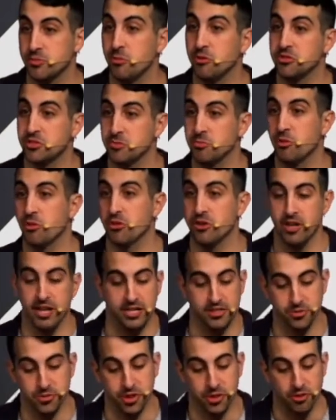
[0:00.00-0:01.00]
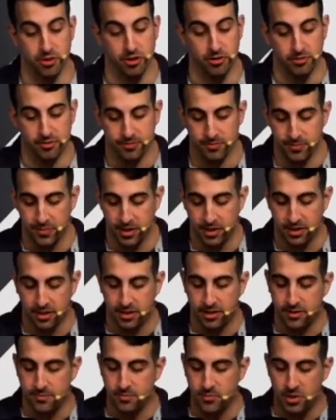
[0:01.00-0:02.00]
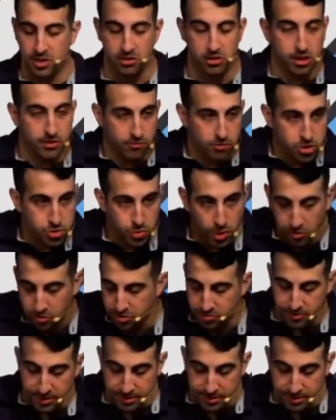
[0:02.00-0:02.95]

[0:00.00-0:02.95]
important as we grow. Look at verse 1 with me.